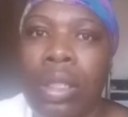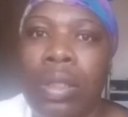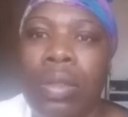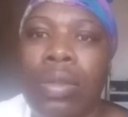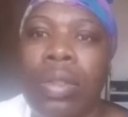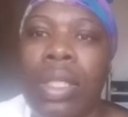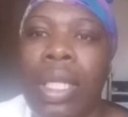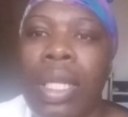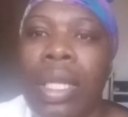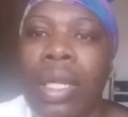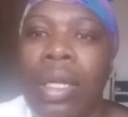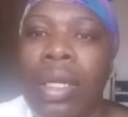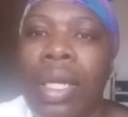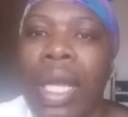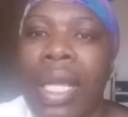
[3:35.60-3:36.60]
so take
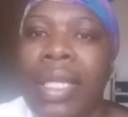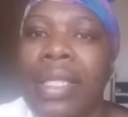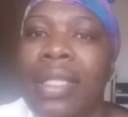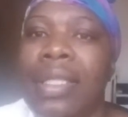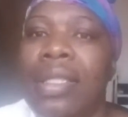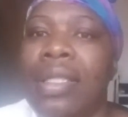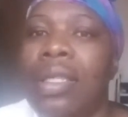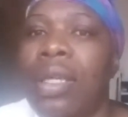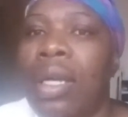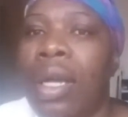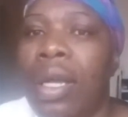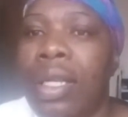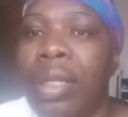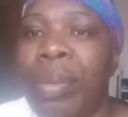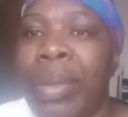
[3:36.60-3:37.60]
care guys
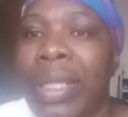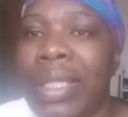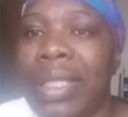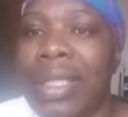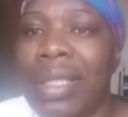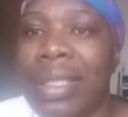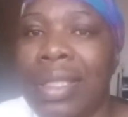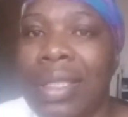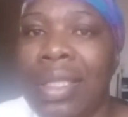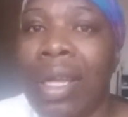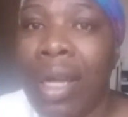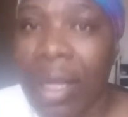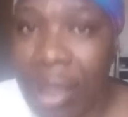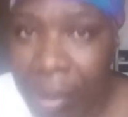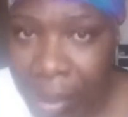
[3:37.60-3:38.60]
all the bless
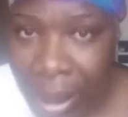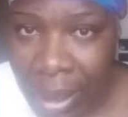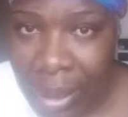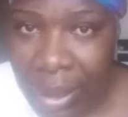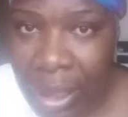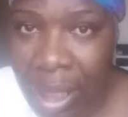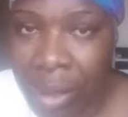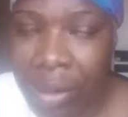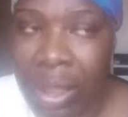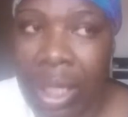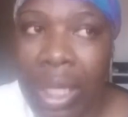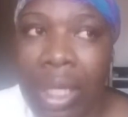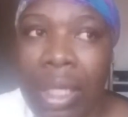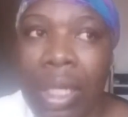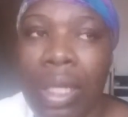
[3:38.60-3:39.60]
all the best sorry
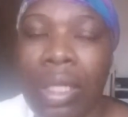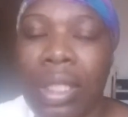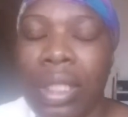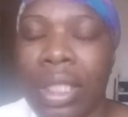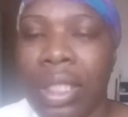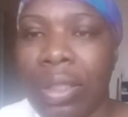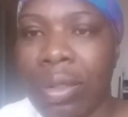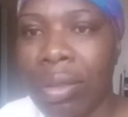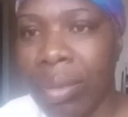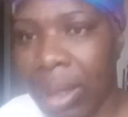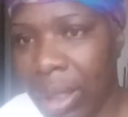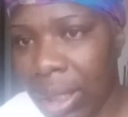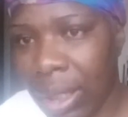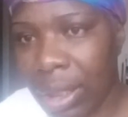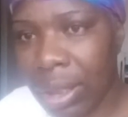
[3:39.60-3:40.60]
and i'll see you in
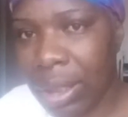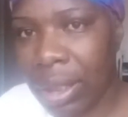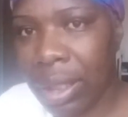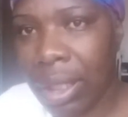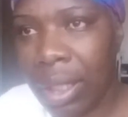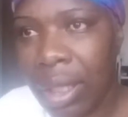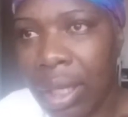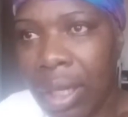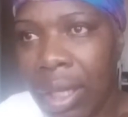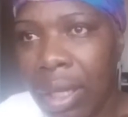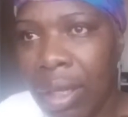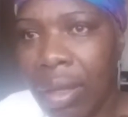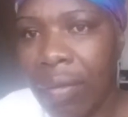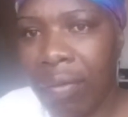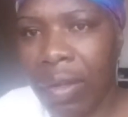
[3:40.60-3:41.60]
my next
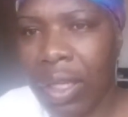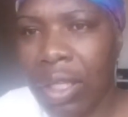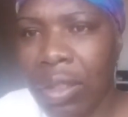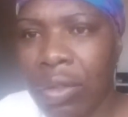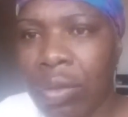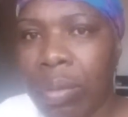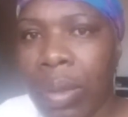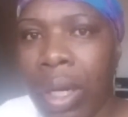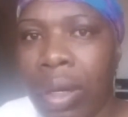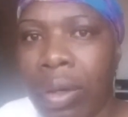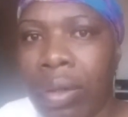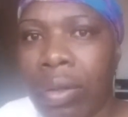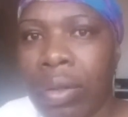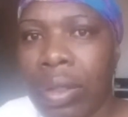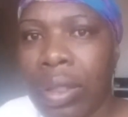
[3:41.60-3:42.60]
video
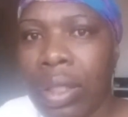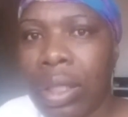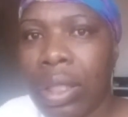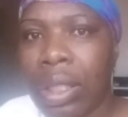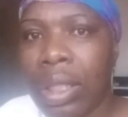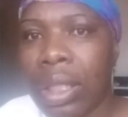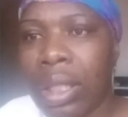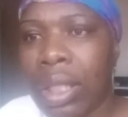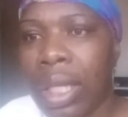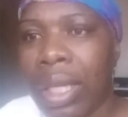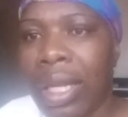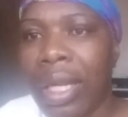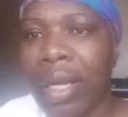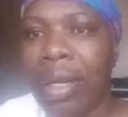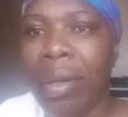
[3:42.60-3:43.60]
tomorrow
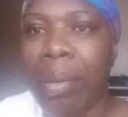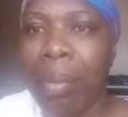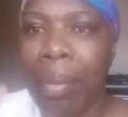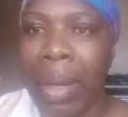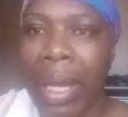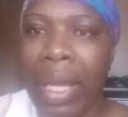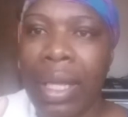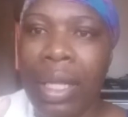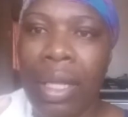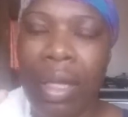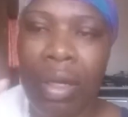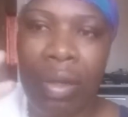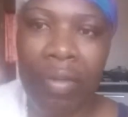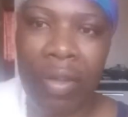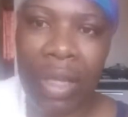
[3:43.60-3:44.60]
take care bye
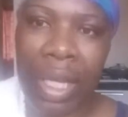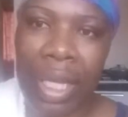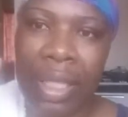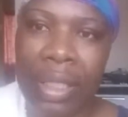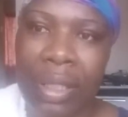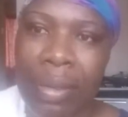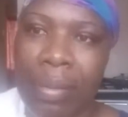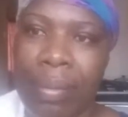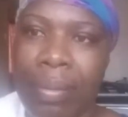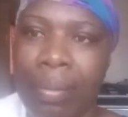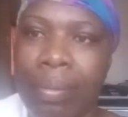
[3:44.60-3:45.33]
love you guys